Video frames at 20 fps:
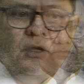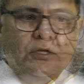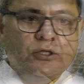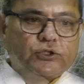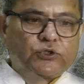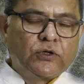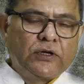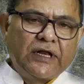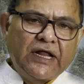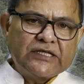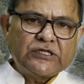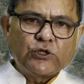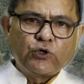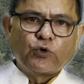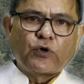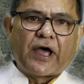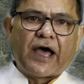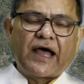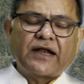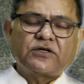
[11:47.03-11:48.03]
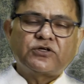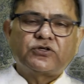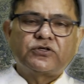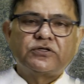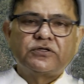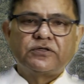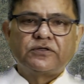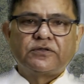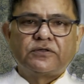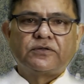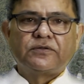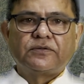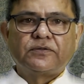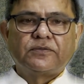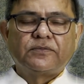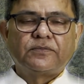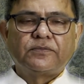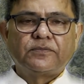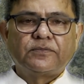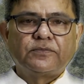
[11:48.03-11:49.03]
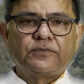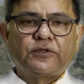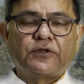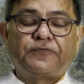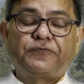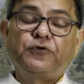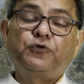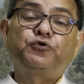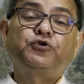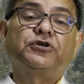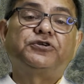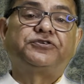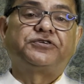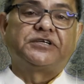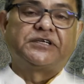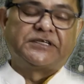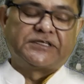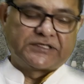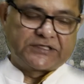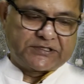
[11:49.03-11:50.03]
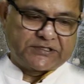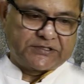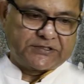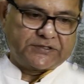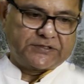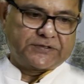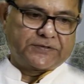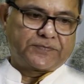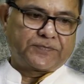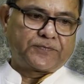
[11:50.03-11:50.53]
So let's look at the future trends.